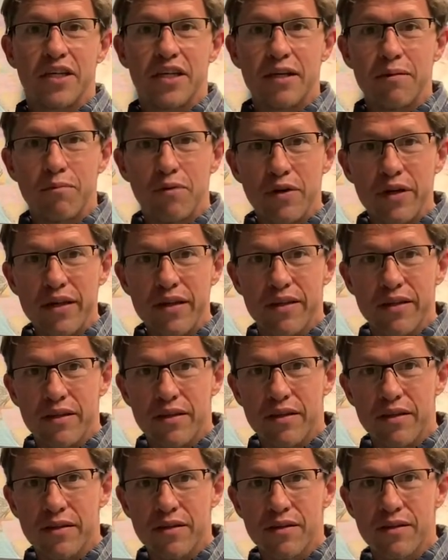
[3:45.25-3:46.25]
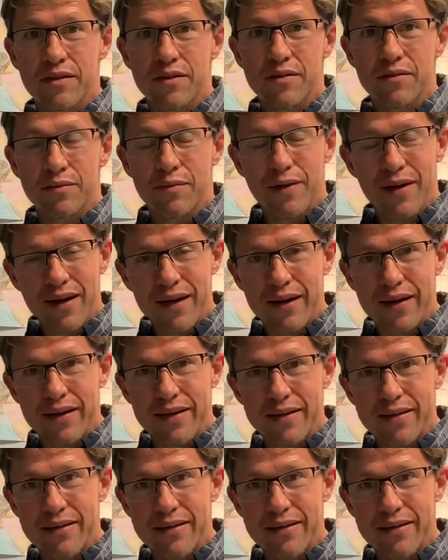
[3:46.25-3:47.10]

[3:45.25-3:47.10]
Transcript: keep breathing. Why?